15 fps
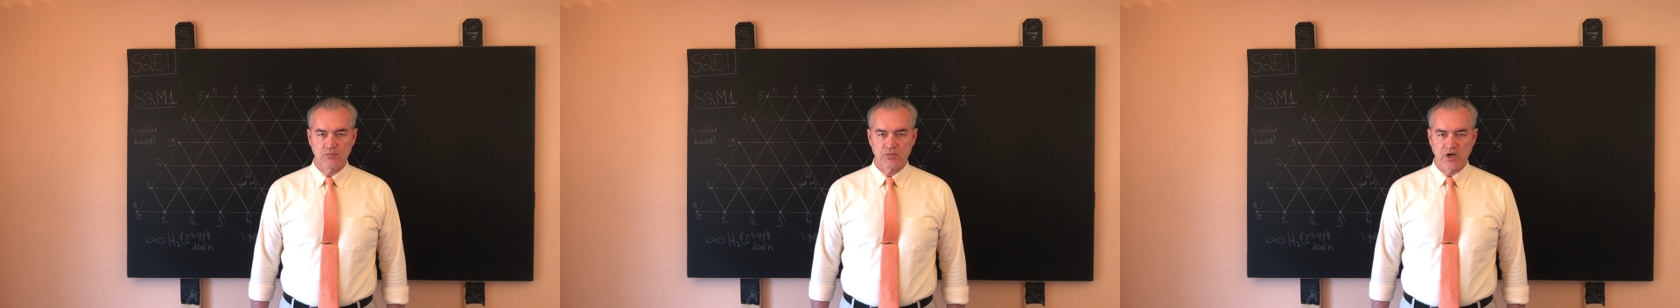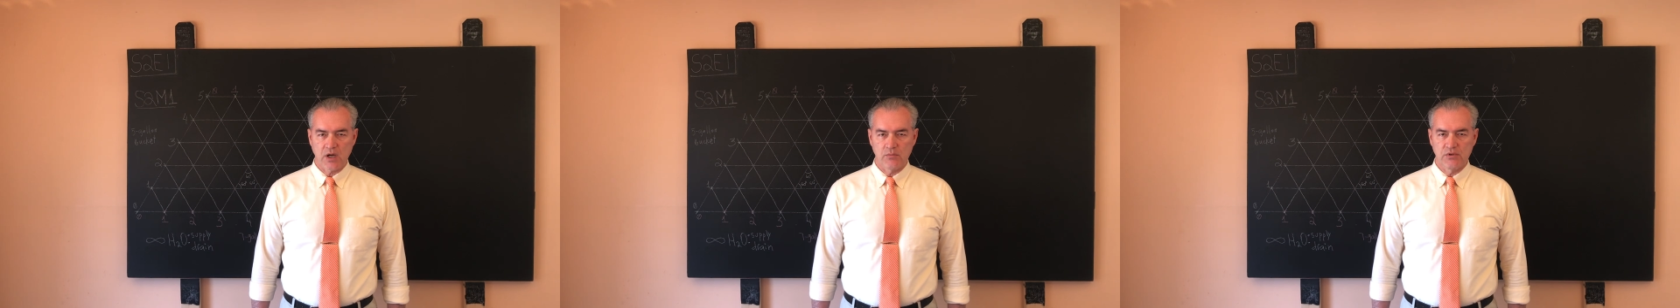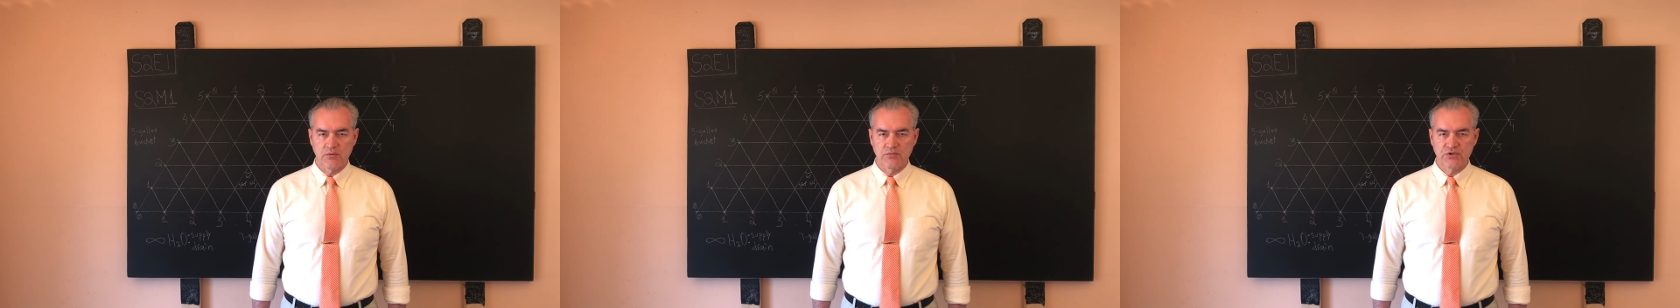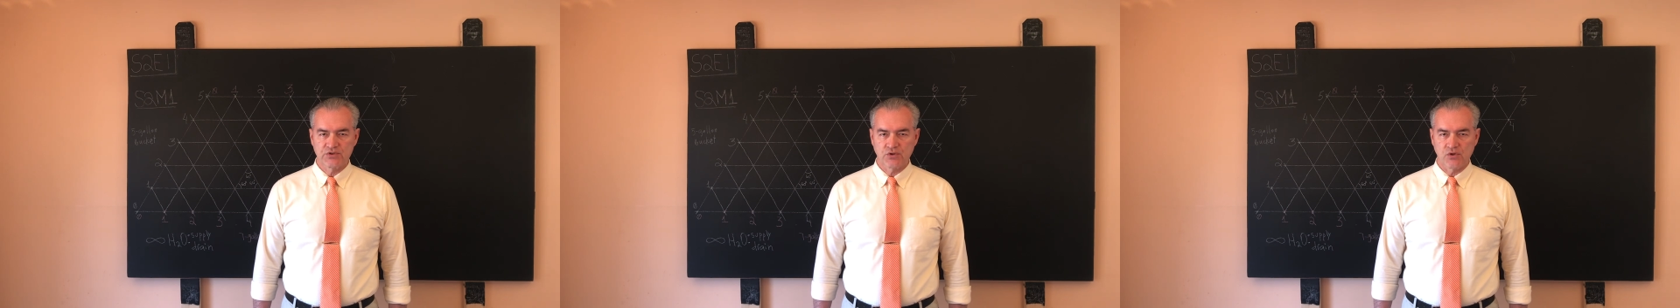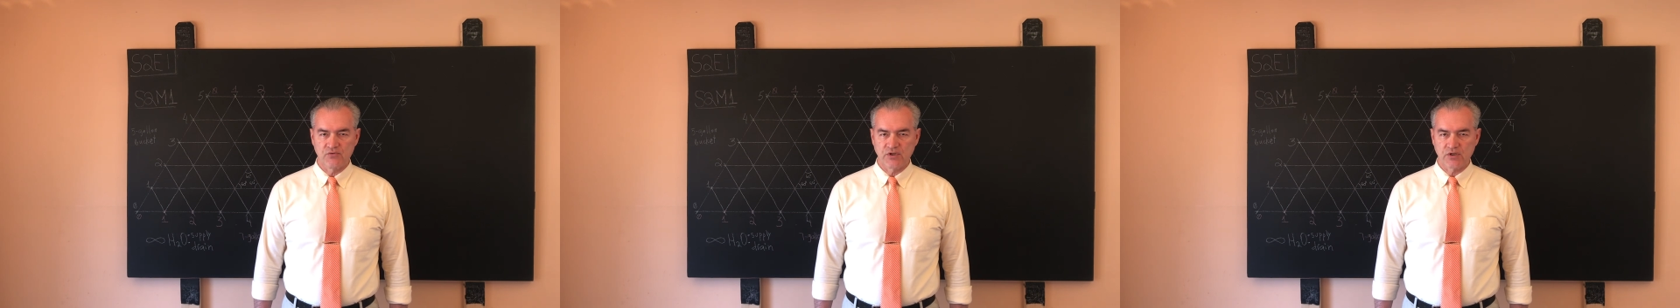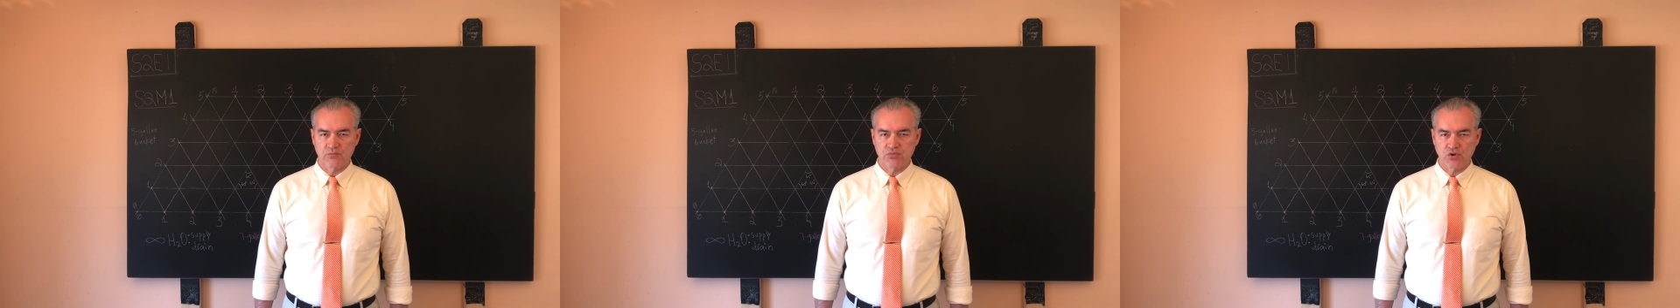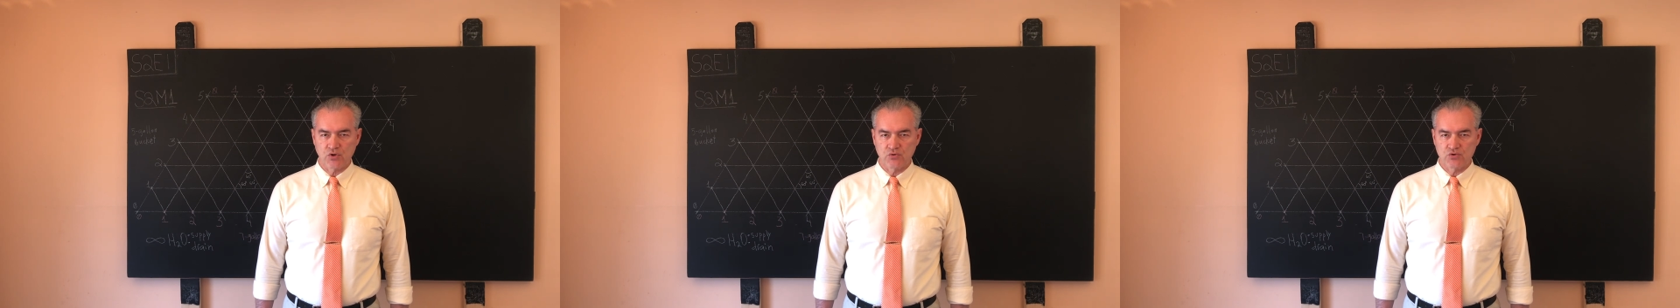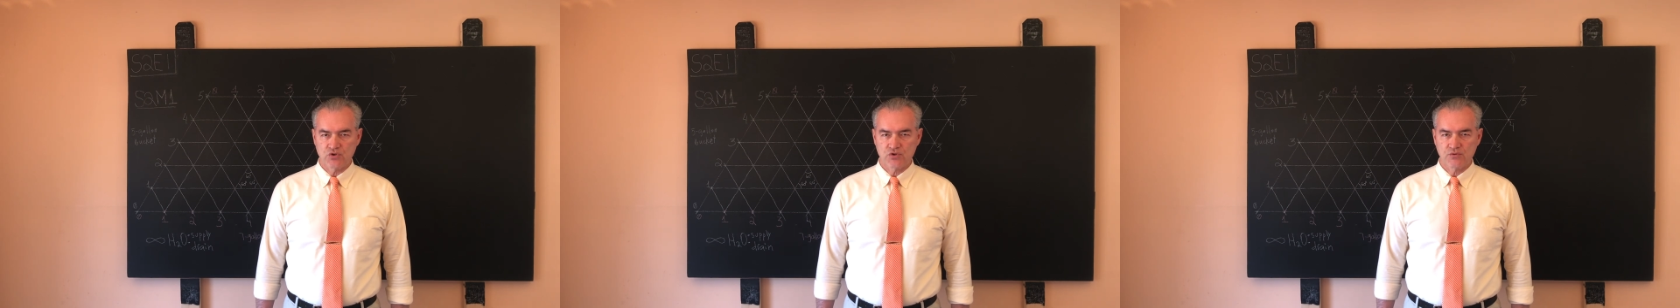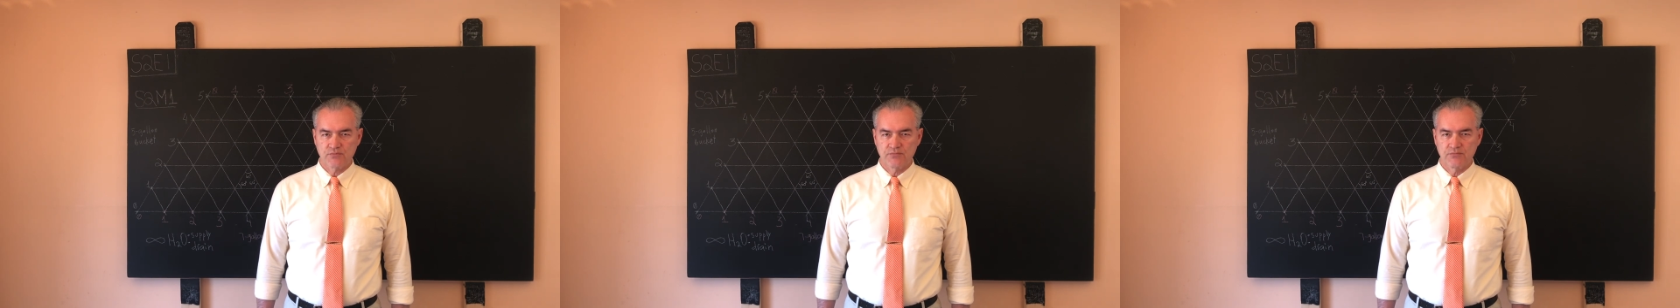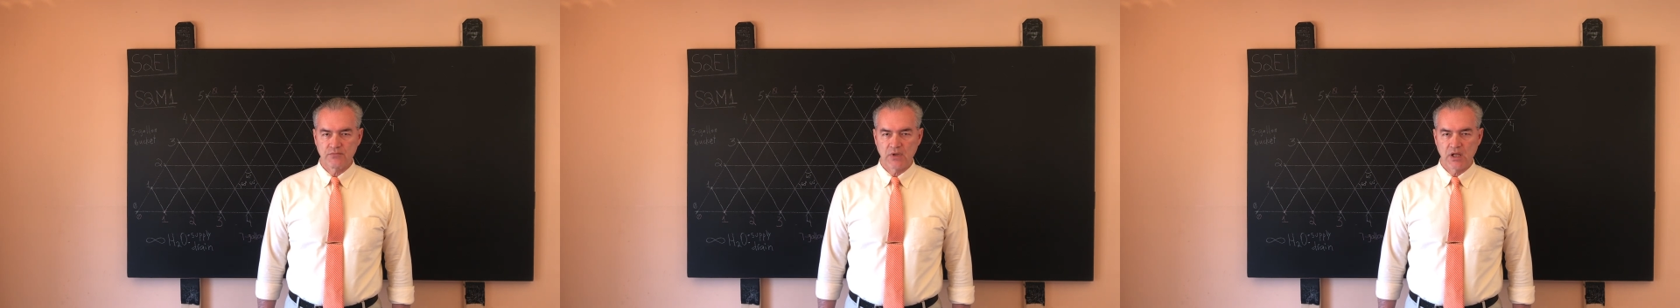problem-solving approach.
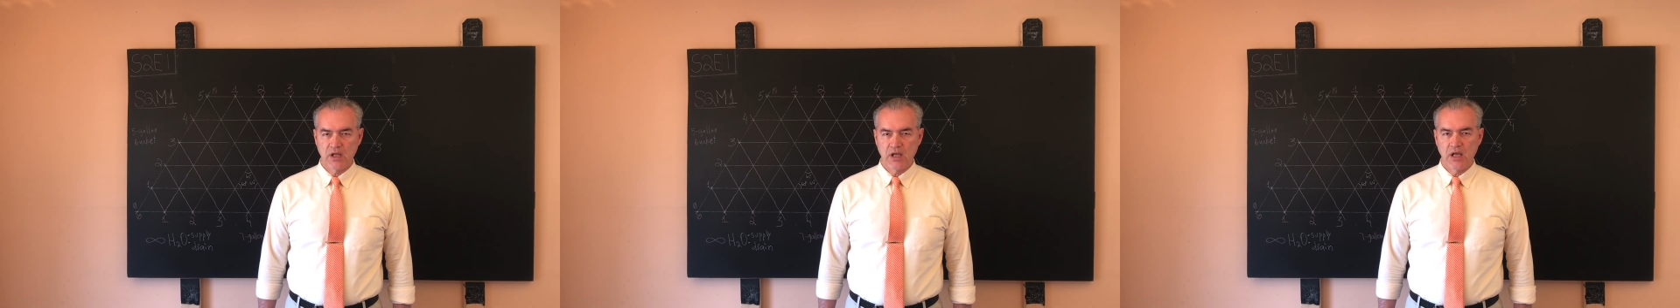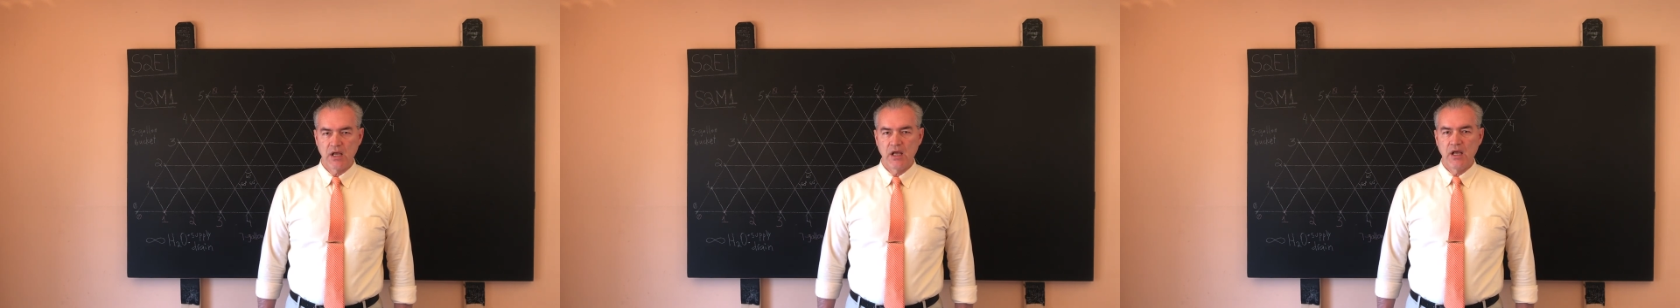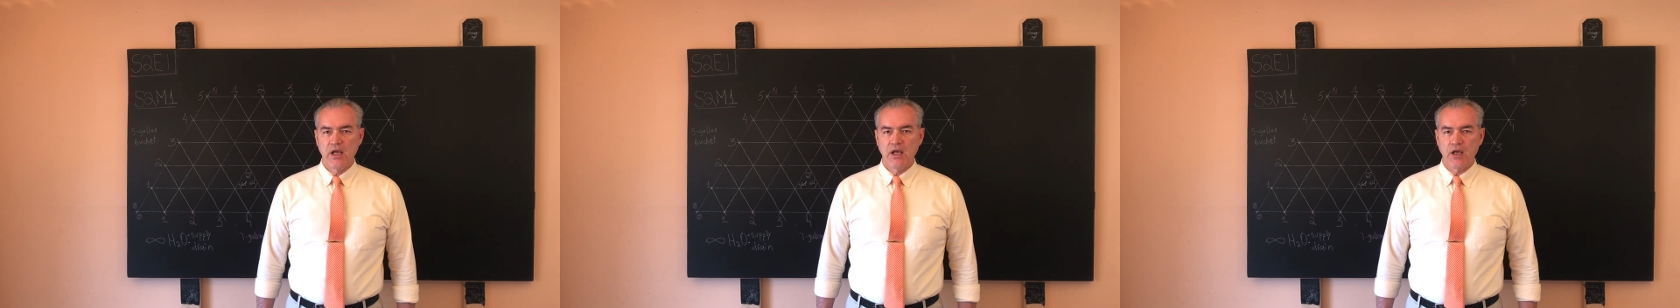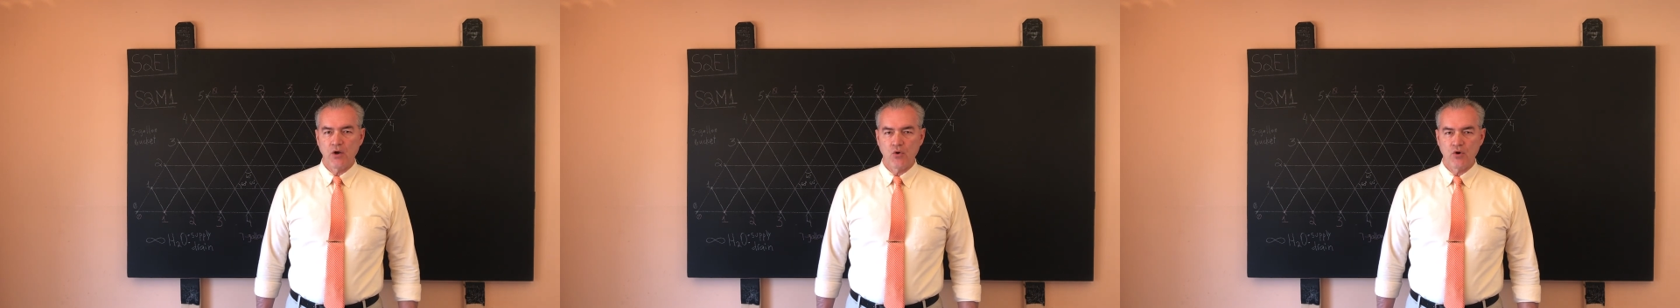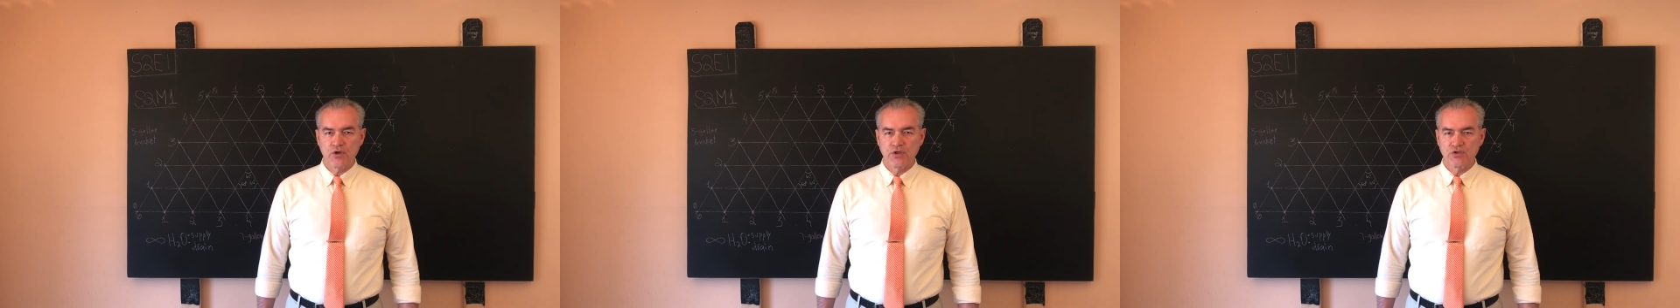According